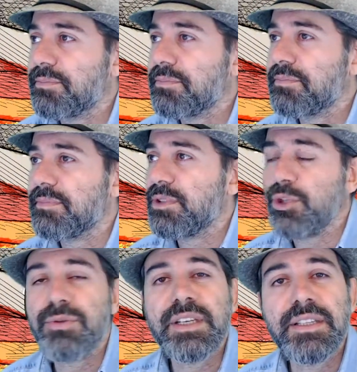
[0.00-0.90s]

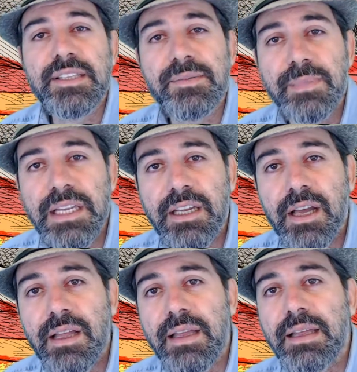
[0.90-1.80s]
using this
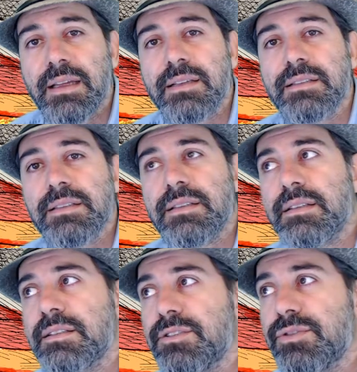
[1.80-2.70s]
media
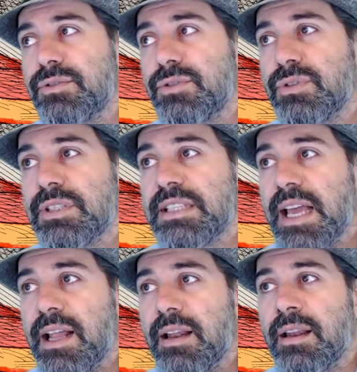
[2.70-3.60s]
to
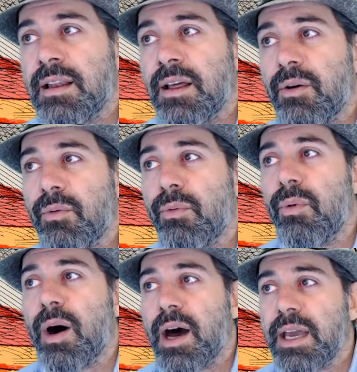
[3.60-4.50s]
tell
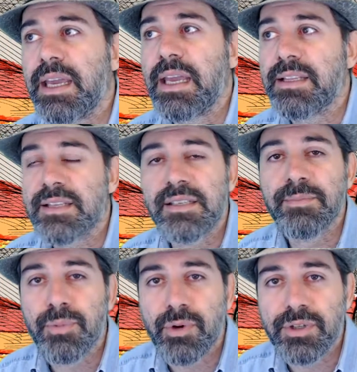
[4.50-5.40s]
why it is
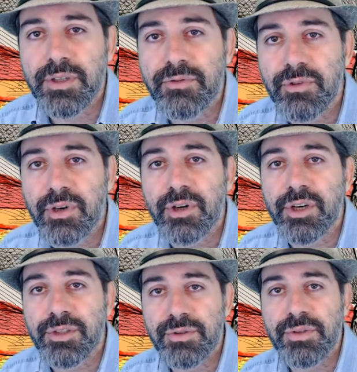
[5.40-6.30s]
important for a cartoonist,